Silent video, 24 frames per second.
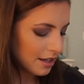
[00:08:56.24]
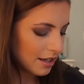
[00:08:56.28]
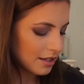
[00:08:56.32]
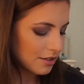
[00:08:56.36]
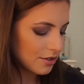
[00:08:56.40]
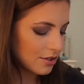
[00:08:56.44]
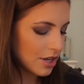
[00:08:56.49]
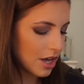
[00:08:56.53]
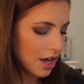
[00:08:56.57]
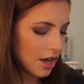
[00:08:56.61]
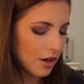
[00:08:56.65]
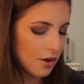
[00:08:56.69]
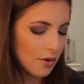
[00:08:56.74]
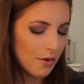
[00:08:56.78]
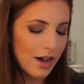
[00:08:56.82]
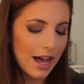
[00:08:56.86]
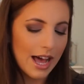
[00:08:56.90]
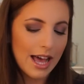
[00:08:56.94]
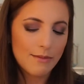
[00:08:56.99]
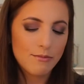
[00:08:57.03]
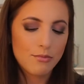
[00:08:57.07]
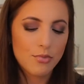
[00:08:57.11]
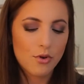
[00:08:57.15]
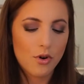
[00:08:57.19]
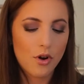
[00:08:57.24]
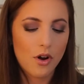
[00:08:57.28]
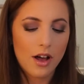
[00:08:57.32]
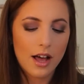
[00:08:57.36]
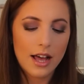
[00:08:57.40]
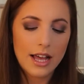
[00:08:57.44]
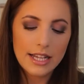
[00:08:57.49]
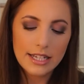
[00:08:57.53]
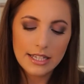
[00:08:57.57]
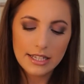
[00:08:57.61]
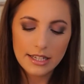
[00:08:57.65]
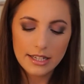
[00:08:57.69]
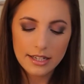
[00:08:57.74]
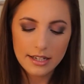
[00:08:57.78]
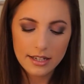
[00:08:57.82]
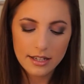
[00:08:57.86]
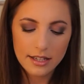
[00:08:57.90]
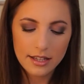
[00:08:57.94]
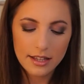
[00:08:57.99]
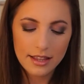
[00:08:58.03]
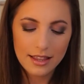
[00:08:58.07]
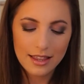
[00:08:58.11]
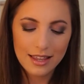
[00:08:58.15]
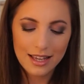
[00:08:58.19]
So I brought
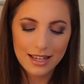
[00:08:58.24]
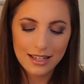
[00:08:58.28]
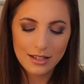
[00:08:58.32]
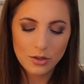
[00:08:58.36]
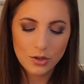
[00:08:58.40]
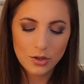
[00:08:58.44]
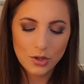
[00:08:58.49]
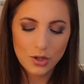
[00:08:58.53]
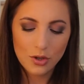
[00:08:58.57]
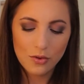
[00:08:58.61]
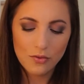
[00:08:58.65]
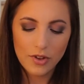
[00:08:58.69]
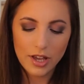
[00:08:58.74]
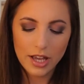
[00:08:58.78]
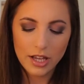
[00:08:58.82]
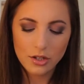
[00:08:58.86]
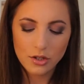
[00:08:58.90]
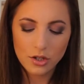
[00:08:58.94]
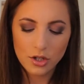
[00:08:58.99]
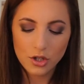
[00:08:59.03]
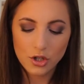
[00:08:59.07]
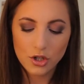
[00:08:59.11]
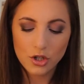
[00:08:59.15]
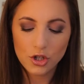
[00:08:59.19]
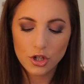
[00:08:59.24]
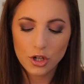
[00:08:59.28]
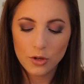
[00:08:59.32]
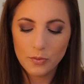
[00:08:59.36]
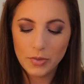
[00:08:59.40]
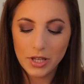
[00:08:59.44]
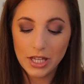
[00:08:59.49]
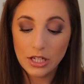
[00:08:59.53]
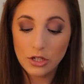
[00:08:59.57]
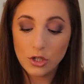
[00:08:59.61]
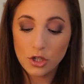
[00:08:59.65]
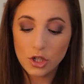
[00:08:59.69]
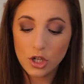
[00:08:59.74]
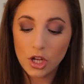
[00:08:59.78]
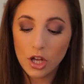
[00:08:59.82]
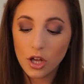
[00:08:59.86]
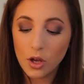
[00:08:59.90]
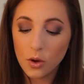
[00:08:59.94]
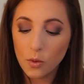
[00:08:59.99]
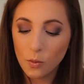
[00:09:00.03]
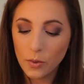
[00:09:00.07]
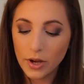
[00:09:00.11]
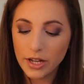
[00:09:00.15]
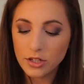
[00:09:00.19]
this Too Faced Sugar
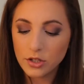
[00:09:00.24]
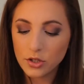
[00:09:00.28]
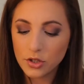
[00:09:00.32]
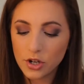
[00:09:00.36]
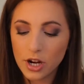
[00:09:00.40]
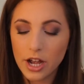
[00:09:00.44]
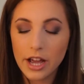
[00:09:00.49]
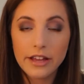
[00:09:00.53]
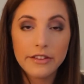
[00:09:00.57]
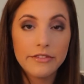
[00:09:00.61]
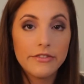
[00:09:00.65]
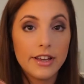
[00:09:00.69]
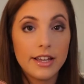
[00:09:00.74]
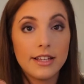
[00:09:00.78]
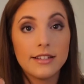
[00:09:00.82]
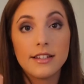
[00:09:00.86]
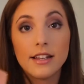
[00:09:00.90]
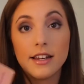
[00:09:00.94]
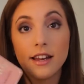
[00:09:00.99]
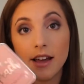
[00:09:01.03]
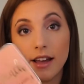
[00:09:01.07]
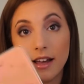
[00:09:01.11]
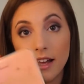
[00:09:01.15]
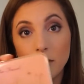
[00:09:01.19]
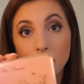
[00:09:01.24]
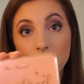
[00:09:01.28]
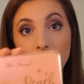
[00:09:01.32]
Peach Wet and Dry Face and Eye